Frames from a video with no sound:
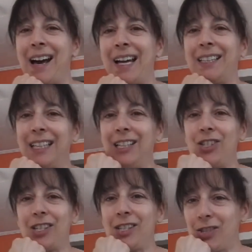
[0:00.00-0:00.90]
I think
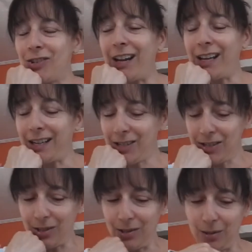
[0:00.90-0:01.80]
just trying
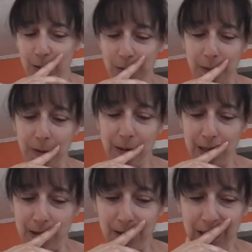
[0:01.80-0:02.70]
to,
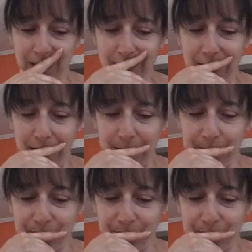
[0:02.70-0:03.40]
either